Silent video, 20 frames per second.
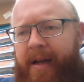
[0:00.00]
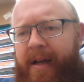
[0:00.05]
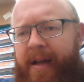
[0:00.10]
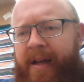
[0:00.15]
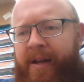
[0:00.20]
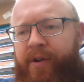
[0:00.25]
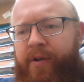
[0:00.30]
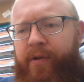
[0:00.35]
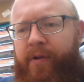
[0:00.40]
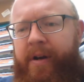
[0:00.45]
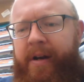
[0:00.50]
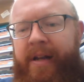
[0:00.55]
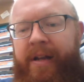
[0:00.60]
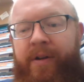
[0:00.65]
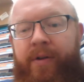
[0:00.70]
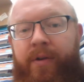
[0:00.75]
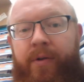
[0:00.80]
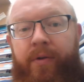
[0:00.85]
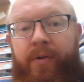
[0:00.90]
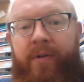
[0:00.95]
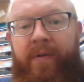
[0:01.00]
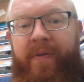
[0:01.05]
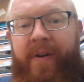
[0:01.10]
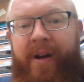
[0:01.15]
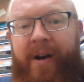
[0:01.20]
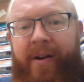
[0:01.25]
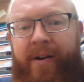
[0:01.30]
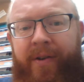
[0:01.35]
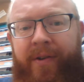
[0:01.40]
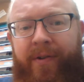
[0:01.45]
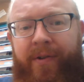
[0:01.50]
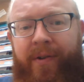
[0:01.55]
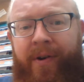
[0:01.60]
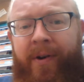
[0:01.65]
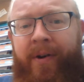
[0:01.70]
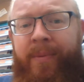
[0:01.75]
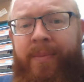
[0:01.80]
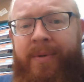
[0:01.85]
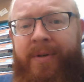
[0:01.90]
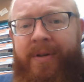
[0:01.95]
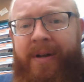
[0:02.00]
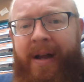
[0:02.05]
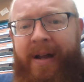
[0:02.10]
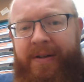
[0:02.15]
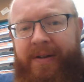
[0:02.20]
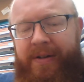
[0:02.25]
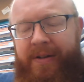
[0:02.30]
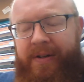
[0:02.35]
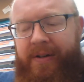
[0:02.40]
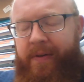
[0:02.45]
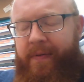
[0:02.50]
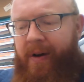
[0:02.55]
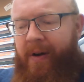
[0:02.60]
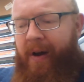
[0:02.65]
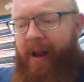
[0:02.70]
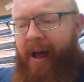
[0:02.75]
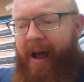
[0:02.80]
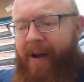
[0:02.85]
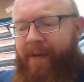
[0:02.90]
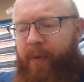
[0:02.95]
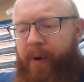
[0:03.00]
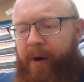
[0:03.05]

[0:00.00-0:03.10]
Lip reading: entering into the various circumstances of our life.